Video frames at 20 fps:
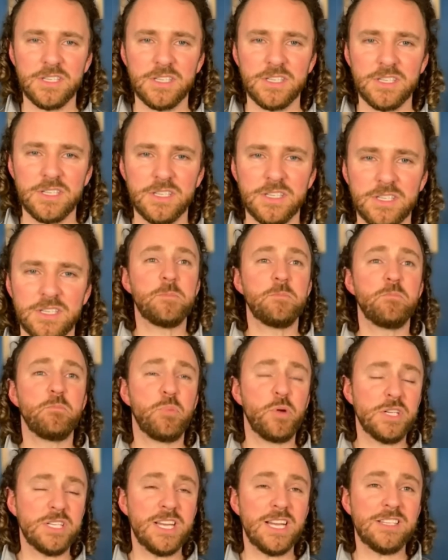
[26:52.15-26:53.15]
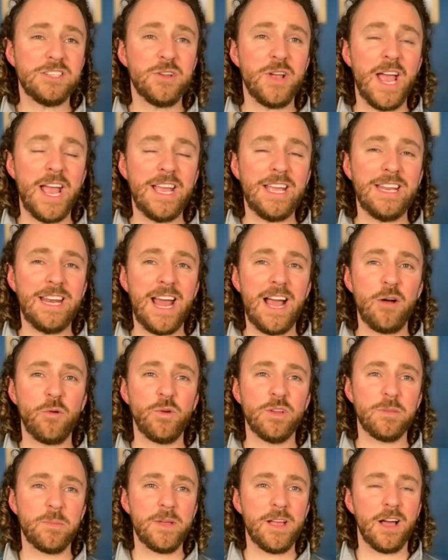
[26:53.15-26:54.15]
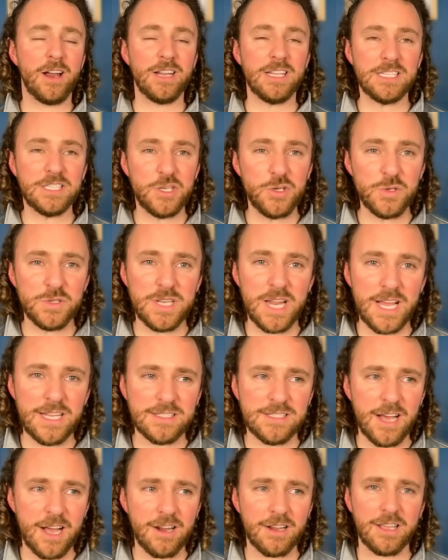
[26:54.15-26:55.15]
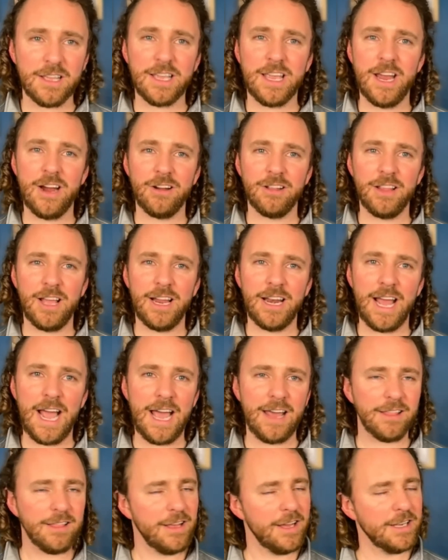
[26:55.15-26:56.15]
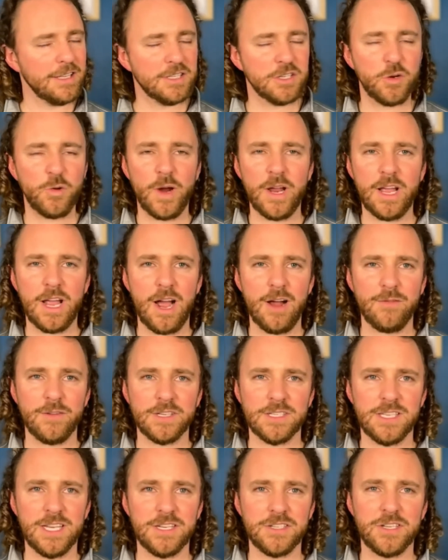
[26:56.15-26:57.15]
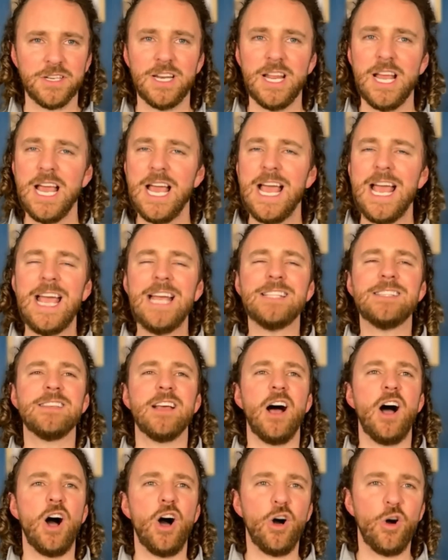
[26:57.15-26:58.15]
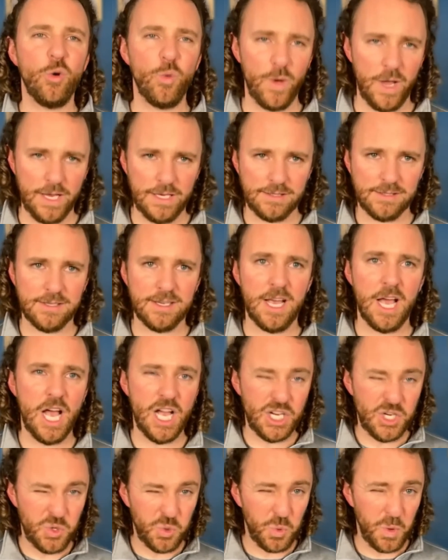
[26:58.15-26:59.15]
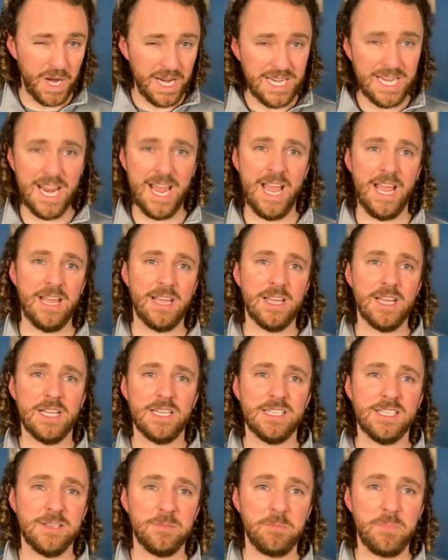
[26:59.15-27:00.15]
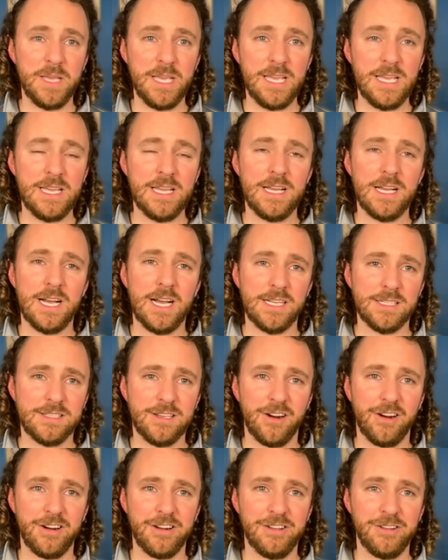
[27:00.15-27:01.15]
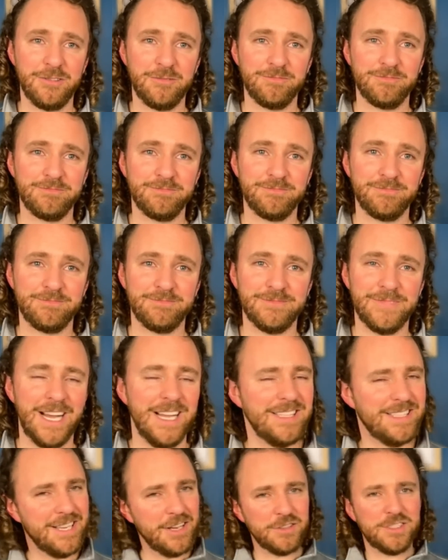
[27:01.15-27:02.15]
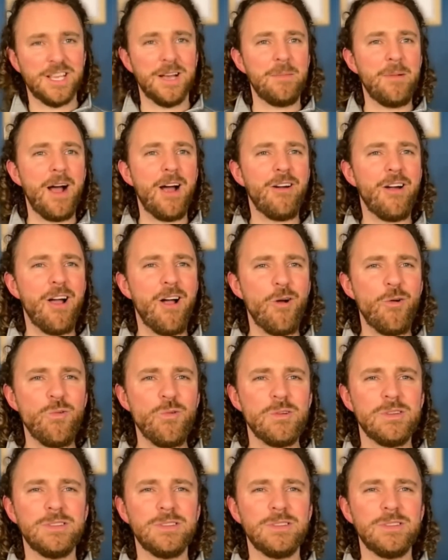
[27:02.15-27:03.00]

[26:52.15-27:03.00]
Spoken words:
Really appreciate you hanging out with me on a Tuesday talking Carolina athletics. Great conversation. It's always a great day to be a Tar Heel. Until tomorrow,